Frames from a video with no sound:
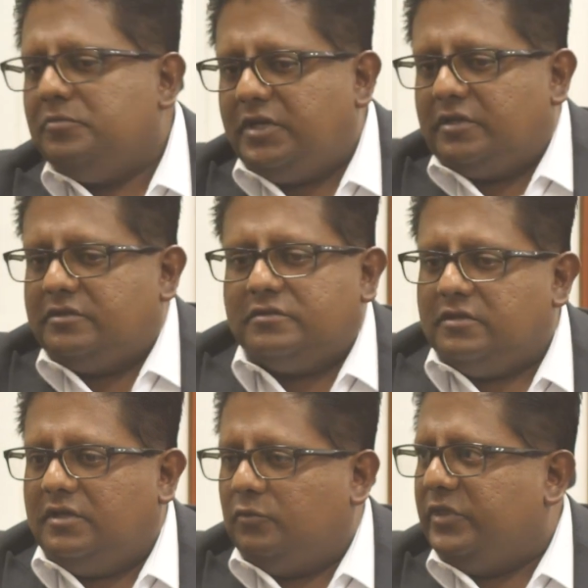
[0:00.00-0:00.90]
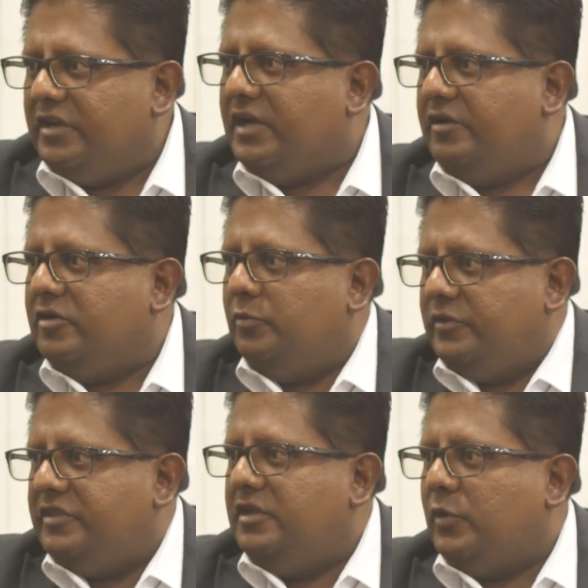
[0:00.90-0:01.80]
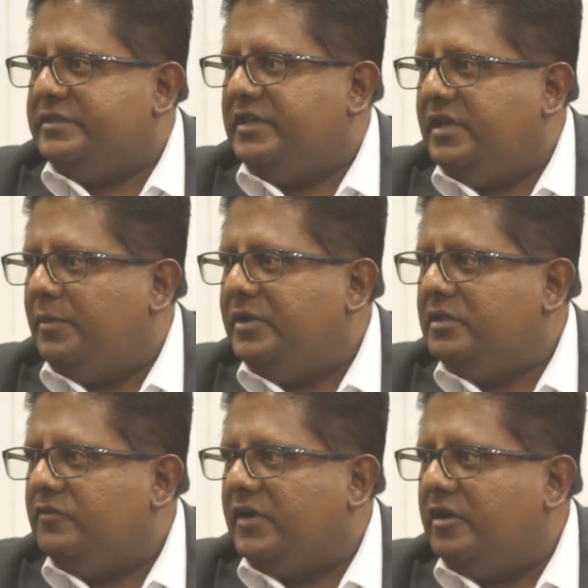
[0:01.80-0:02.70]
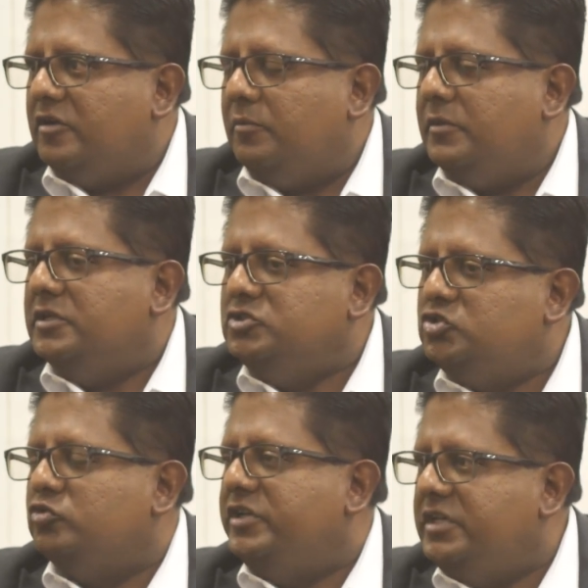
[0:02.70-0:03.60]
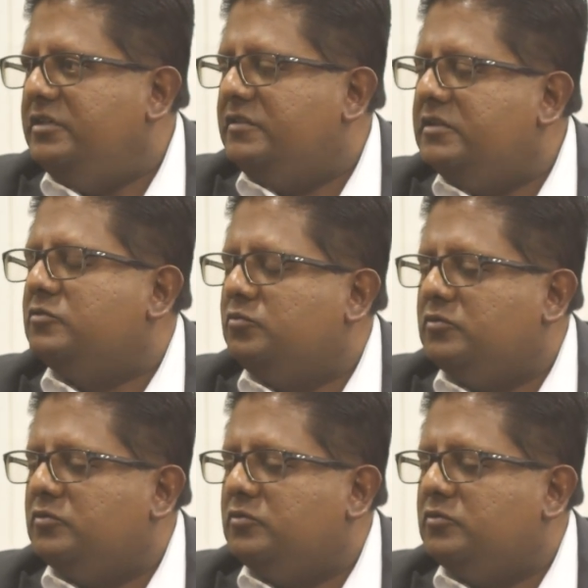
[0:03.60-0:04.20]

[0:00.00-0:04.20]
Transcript: Because within CARICOM, within the quasi-cabinet of CARICOM, during the